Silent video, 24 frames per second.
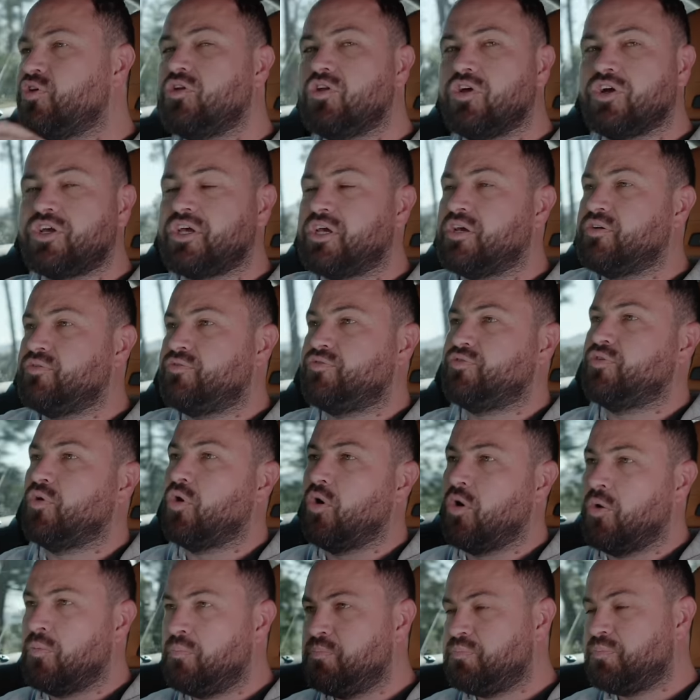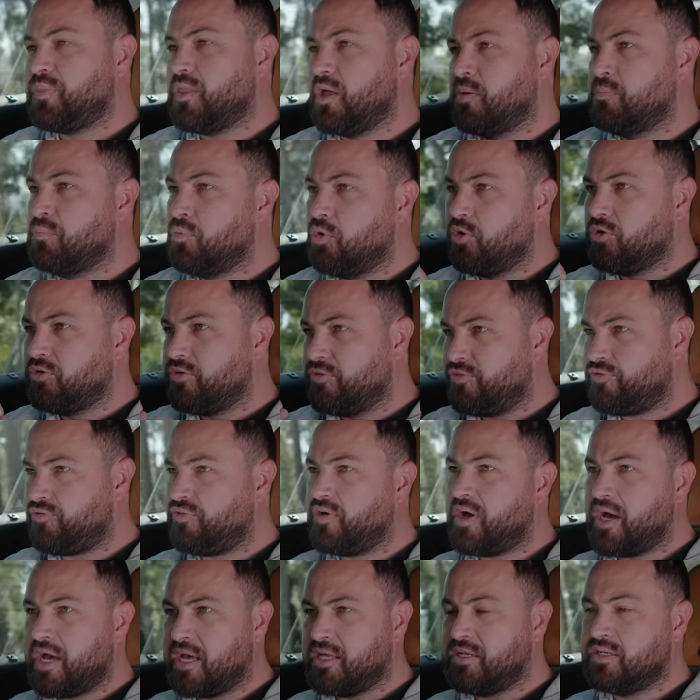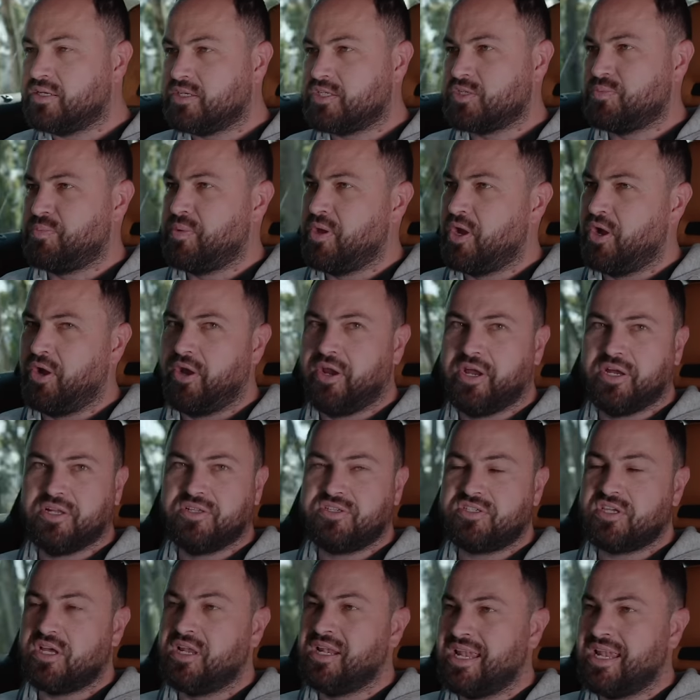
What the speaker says: you're looking for a more refined experience, a